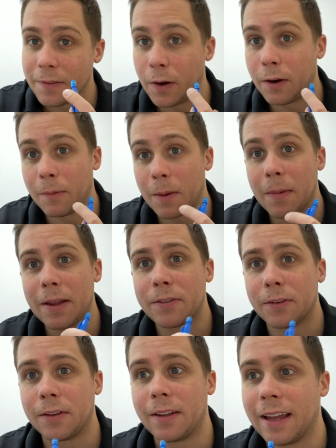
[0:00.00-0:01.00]
for my
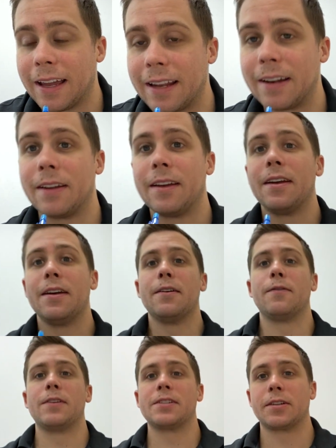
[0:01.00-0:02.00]
mental and
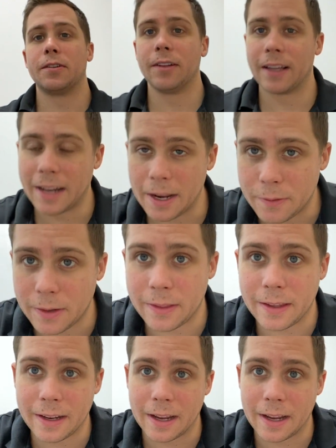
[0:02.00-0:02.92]
physical and everything,